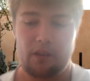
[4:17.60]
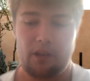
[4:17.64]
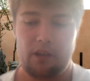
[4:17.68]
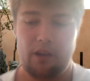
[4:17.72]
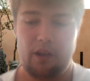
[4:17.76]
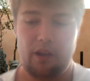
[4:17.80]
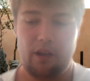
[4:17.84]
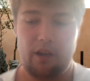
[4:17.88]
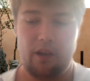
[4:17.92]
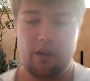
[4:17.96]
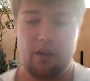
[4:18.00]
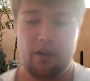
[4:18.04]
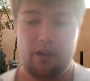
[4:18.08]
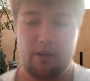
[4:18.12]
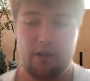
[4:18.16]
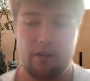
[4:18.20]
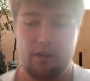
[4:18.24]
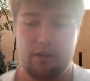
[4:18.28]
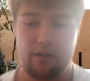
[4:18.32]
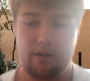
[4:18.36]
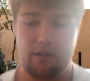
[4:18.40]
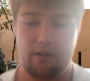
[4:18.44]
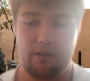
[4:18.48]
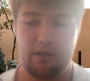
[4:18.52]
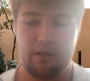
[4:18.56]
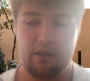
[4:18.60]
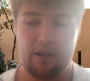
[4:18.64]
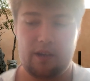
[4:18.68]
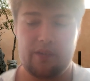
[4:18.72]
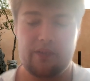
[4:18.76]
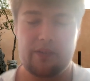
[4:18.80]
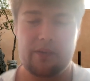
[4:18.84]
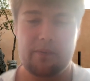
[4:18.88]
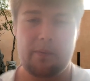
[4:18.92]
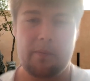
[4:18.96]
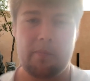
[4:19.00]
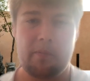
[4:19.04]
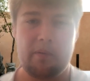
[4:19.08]
And I
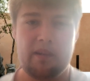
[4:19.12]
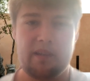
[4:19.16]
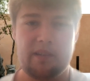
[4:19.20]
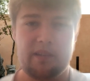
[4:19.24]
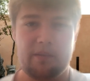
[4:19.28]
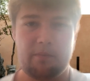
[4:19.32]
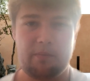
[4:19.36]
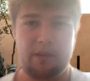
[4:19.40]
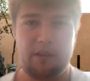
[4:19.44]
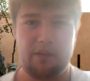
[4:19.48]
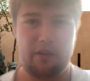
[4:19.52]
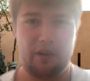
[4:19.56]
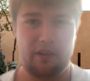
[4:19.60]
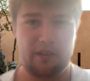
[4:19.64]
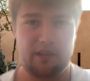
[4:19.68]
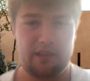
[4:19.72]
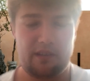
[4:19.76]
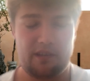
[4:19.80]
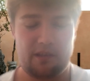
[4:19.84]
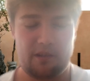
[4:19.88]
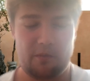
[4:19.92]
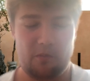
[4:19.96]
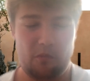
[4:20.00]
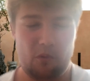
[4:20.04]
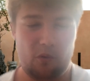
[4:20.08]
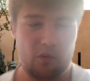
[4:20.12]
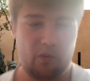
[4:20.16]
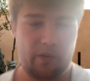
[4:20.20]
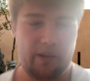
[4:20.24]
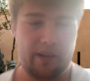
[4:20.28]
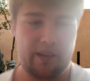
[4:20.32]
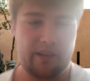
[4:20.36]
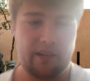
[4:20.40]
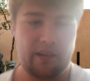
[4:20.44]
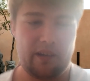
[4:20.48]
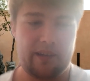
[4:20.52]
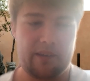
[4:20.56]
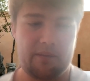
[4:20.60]
think people need to give Arteta some more
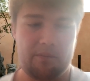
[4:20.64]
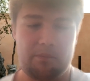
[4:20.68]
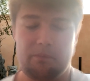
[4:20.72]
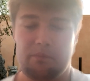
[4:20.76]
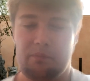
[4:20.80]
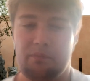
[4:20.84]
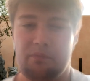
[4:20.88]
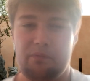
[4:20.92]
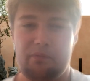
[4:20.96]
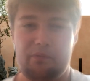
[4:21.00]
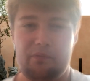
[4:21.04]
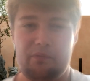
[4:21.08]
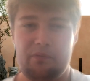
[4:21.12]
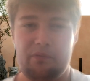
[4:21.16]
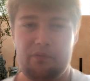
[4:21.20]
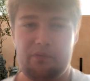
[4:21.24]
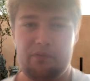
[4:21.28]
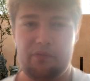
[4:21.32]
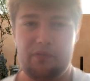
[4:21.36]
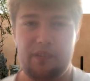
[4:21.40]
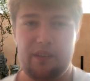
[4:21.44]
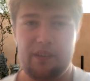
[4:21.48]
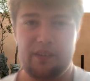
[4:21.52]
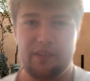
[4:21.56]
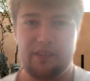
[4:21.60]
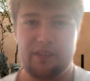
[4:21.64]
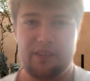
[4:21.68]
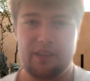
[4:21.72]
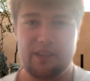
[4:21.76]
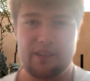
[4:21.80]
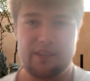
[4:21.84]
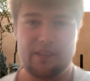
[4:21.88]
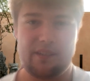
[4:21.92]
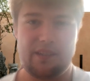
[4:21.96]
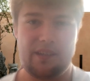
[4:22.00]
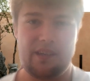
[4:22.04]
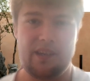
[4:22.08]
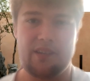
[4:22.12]
credit. Like
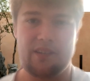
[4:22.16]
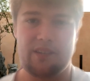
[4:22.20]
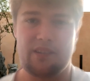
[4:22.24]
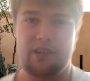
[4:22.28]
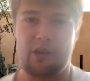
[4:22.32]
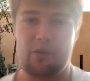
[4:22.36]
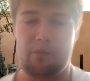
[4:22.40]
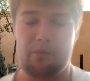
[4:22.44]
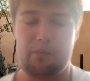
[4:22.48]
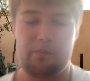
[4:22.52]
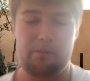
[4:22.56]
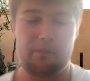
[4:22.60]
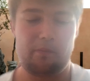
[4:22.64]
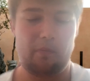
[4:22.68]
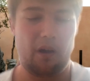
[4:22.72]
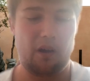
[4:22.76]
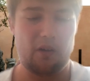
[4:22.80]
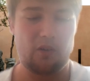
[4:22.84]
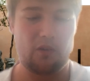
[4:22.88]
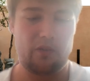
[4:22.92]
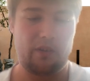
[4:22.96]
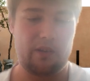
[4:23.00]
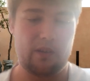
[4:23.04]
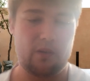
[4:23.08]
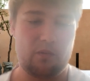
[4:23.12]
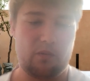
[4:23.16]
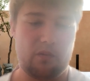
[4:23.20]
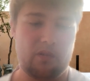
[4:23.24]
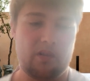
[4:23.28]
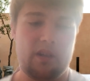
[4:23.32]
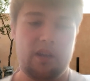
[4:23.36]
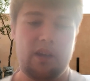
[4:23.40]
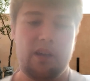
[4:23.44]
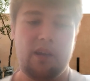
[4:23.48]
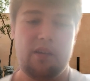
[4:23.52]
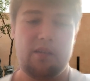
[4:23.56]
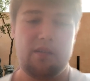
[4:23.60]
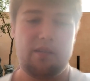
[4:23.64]
6 years ago, Arsenal fans was
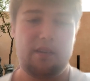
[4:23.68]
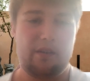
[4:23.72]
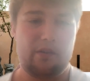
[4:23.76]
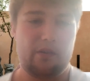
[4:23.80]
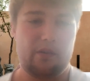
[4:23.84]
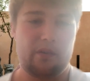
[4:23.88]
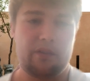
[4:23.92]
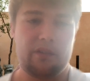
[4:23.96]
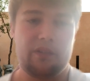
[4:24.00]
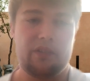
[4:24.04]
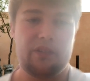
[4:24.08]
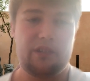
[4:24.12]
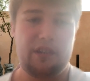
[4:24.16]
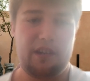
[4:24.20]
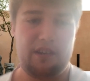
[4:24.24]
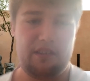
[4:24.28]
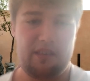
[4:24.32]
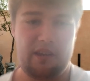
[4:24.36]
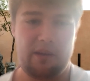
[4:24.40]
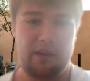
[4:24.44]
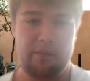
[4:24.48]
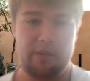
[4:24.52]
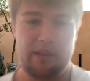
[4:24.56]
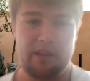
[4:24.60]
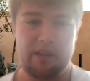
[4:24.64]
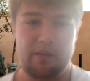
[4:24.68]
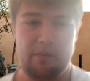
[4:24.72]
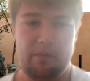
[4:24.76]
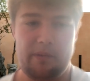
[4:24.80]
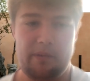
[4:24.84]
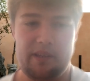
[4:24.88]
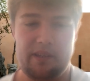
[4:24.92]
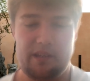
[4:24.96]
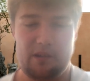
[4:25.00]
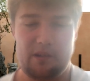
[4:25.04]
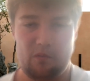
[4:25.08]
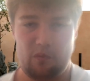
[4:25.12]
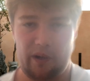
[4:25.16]
never ever considered they'd be
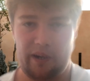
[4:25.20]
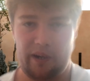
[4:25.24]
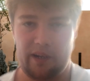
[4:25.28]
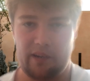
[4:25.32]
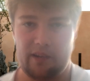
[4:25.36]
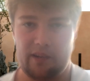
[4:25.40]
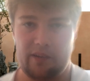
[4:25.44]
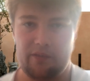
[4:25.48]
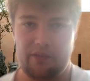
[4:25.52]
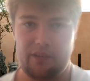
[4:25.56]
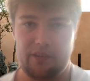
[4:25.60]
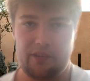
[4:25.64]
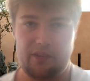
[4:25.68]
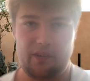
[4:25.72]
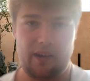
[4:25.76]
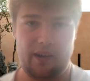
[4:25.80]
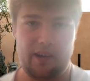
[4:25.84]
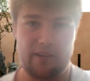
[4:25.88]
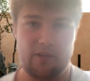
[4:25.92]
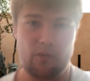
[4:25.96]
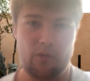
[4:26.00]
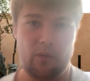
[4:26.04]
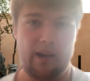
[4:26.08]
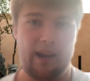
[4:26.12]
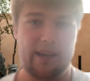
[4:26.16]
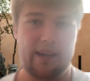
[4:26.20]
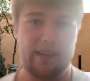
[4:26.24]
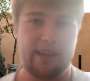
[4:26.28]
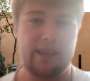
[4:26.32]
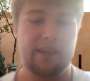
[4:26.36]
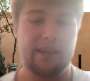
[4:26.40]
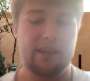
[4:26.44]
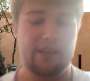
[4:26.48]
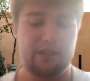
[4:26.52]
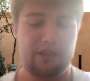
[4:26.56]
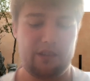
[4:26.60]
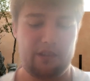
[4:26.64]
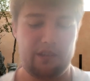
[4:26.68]
competing regularly for the title and
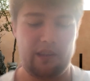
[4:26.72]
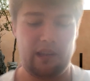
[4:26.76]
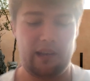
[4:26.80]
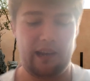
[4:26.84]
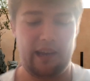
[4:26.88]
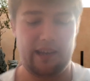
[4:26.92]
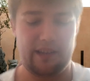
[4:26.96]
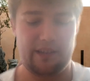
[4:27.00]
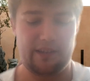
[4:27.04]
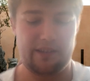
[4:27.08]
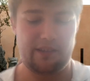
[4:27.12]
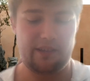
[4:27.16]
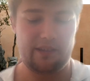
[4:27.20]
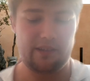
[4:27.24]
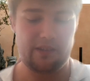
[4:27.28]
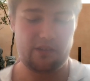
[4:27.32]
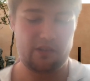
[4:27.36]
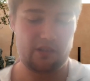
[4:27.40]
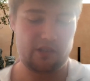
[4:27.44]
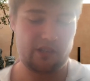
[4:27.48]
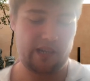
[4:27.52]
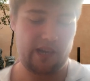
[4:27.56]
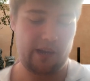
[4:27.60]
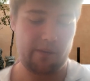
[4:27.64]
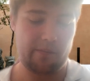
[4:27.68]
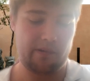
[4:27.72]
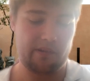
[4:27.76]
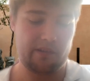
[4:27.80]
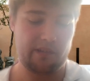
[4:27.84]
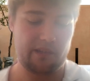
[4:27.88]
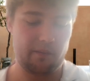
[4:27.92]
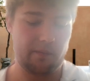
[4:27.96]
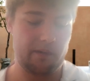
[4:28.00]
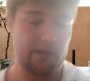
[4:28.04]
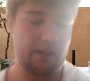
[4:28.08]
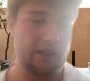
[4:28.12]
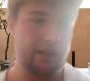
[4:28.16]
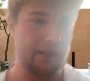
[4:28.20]
getting to the latter stages of the Champions
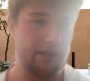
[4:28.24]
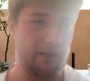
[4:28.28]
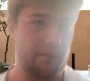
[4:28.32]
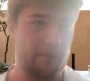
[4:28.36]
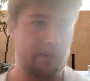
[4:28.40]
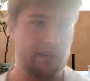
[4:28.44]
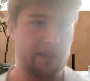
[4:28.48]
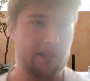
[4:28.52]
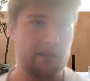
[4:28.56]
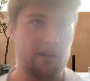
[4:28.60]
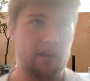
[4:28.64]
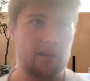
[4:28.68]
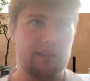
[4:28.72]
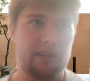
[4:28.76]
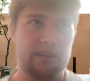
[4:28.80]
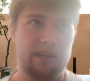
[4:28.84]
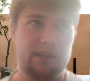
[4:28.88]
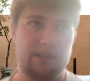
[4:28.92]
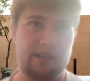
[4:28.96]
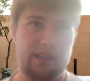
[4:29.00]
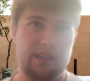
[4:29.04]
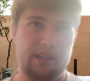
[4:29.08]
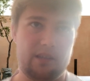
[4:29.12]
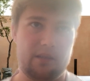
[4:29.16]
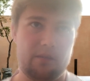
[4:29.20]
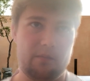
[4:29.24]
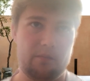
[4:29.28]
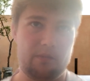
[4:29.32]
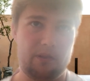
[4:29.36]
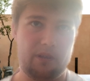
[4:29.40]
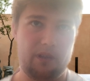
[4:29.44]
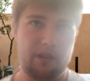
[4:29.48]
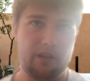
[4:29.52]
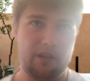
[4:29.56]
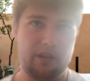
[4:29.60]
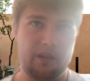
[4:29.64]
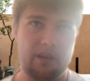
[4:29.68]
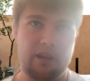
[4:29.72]
League. Arteta's taken them to
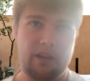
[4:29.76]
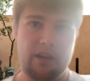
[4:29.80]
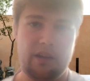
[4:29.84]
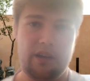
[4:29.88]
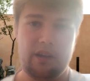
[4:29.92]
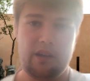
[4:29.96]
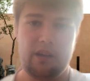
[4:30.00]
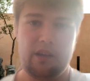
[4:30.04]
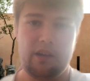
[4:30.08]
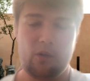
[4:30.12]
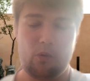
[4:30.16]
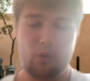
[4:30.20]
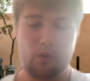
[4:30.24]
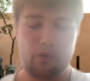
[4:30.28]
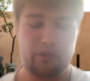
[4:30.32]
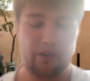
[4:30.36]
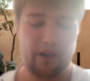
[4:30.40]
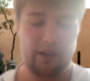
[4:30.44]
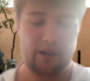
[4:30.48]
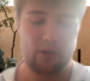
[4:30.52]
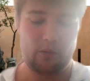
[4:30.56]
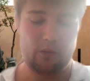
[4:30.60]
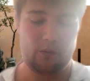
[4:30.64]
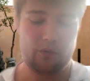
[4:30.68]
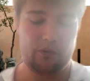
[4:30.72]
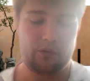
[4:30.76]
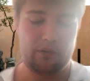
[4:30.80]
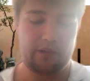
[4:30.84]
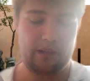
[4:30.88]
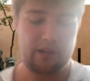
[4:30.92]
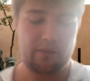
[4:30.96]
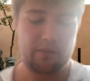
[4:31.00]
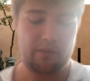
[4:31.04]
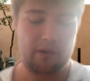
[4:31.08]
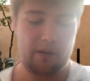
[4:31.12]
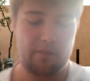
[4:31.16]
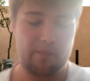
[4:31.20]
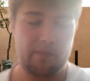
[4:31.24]
the quarterfinals
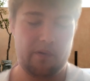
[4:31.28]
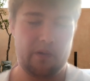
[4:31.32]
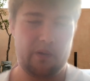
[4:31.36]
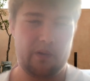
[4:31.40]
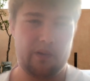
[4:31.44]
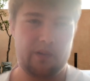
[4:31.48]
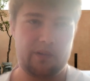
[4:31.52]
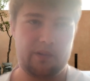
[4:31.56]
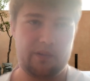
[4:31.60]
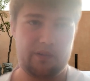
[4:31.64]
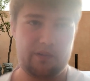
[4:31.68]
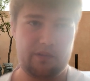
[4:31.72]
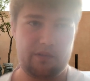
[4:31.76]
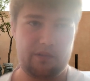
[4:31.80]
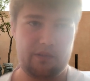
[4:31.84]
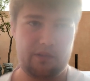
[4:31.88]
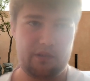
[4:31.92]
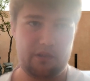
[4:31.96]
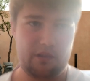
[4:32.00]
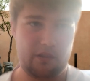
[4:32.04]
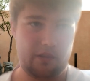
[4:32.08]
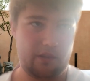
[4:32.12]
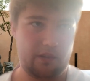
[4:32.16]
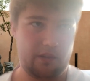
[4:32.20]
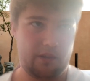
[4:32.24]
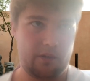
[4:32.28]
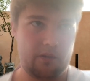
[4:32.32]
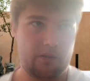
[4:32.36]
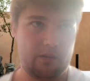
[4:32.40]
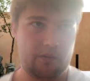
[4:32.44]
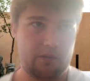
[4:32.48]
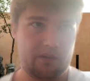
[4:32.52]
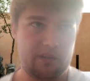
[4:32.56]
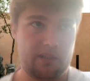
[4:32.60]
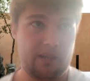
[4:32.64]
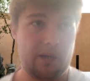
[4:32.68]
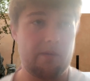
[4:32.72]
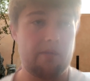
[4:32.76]
against Bayern Munich, to the
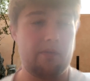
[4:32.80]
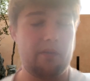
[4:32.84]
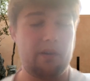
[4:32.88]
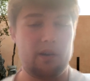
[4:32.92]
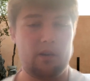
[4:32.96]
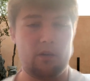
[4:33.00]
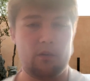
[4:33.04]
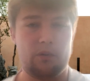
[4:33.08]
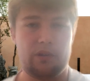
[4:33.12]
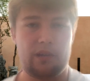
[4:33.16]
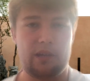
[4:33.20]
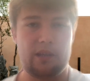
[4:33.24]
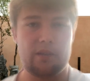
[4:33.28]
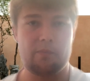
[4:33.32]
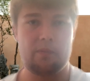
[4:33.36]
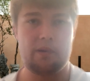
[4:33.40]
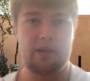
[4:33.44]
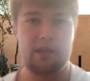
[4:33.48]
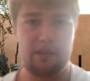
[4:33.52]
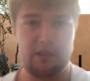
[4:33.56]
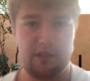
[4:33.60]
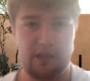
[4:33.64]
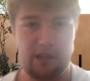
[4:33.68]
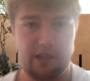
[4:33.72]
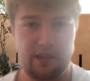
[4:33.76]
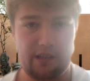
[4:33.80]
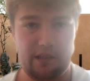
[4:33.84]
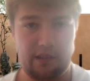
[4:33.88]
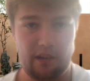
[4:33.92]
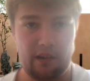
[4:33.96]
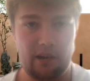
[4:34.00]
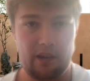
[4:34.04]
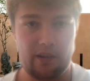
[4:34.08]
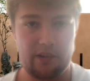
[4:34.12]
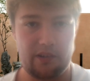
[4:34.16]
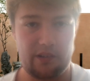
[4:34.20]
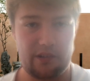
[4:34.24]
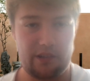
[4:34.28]
semi-finals against PSG
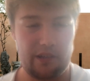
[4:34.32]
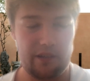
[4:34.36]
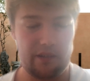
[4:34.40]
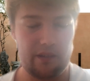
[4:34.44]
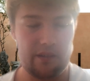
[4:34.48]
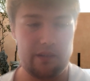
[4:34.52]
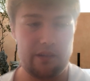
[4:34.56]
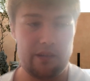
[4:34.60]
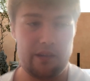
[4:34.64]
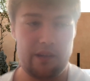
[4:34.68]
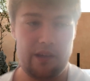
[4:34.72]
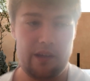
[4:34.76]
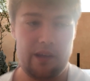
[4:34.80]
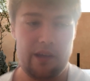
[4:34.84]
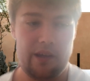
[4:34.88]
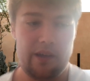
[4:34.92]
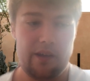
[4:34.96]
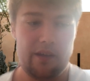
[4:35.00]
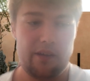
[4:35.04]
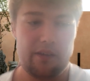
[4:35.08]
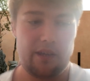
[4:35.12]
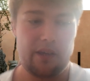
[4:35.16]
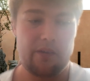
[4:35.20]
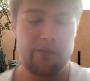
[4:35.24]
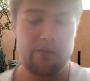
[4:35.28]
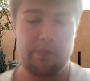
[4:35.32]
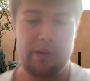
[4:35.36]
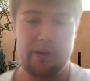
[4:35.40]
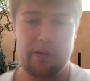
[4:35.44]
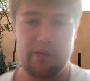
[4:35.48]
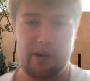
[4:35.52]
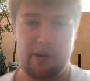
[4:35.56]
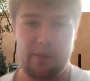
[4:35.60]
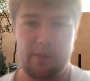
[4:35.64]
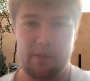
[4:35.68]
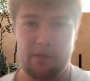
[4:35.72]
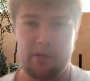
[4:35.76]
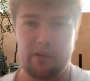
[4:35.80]
last season. They even beat
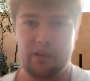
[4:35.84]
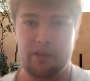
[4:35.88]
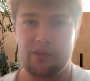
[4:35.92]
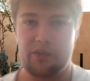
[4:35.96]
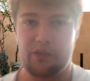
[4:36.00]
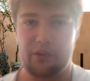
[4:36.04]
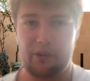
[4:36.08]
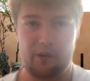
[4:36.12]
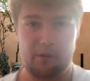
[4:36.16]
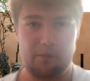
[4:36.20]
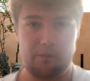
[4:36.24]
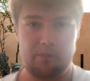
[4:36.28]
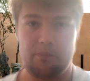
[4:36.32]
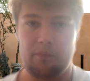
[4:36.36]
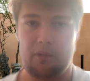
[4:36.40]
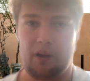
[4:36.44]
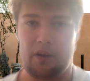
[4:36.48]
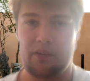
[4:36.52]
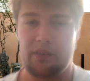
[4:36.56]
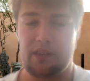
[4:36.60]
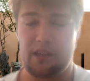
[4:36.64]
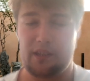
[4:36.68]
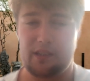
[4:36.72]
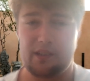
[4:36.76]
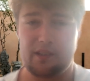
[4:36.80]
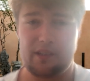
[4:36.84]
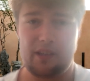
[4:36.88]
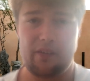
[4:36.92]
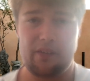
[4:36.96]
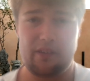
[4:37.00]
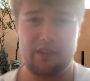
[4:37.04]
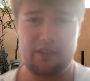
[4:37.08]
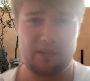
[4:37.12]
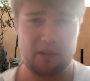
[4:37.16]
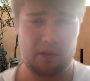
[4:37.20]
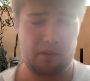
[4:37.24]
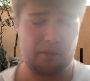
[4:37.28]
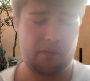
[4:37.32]
Real Madrid, so I think they should definitely
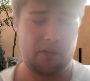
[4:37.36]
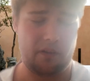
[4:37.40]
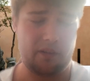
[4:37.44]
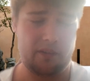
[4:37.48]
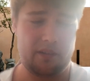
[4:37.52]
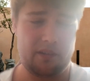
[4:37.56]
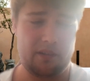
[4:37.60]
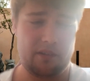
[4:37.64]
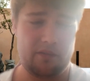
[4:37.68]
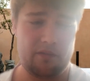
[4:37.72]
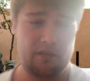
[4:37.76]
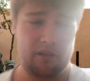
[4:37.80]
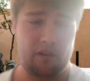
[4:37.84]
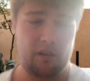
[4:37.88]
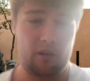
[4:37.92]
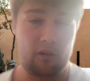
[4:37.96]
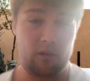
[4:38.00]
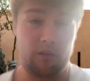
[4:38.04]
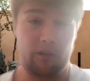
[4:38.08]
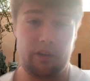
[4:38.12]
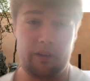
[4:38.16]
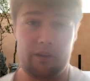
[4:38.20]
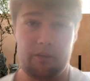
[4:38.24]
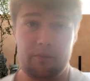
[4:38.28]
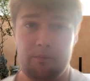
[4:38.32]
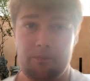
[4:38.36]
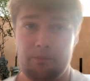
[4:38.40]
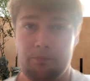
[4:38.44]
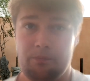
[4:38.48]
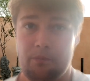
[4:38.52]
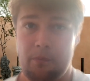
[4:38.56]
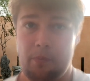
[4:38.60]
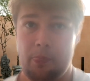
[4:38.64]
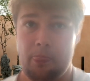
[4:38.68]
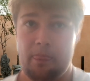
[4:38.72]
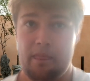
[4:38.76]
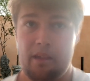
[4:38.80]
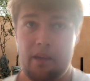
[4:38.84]
stick with Arteta for the long run.
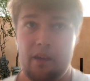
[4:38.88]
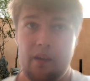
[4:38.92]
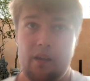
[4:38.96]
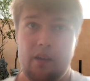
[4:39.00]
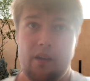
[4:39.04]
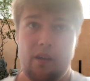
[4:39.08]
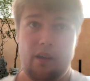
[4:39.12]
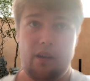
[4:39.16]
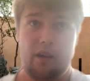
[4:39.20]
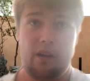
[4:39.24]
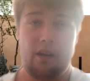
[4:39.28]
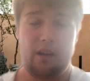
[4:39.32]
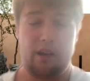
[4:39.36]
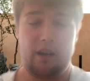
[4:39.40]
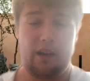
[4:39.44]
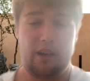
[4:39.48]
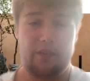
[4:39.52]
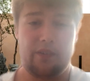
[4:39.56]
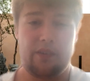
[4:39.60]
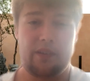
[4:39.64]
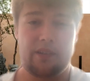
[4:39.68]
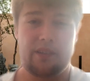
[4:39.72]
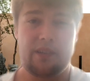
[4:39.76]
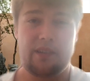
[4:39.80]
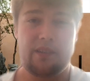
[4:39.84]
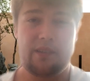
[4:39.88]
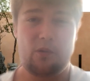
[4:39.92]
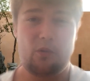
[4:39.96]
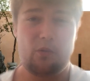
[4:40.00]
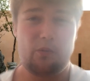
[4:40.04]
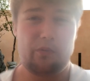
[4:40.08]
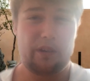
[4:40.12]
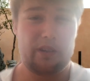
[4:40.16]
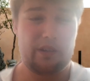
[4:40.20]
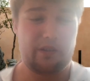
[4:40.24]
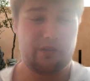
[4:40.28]
And I think City will finish